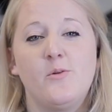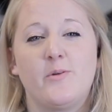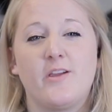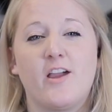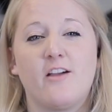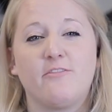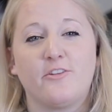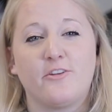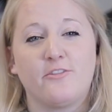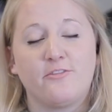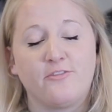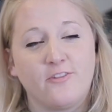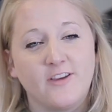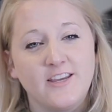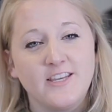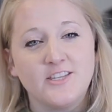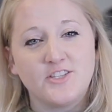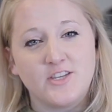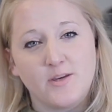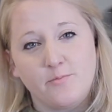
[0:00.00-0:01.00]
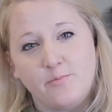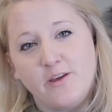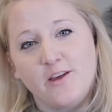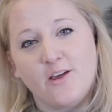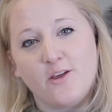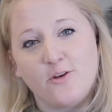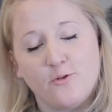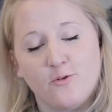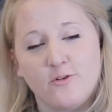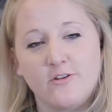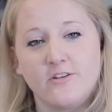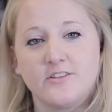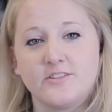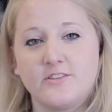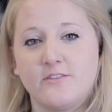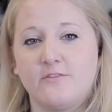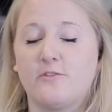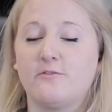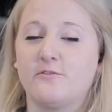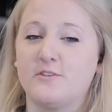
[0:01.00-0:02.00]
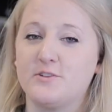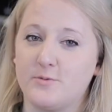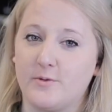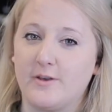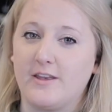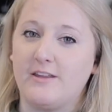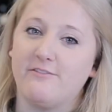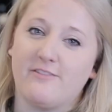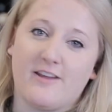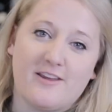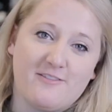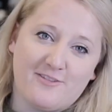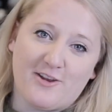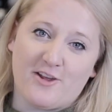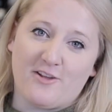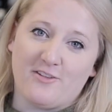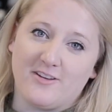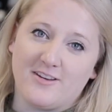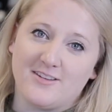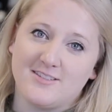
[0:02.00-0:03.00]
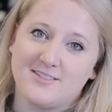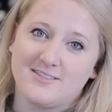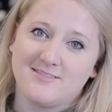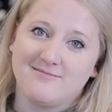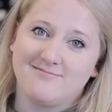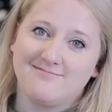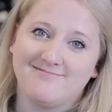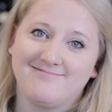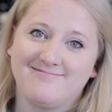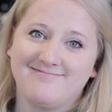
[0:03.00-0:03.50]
We offer free shipping on orders of over $25.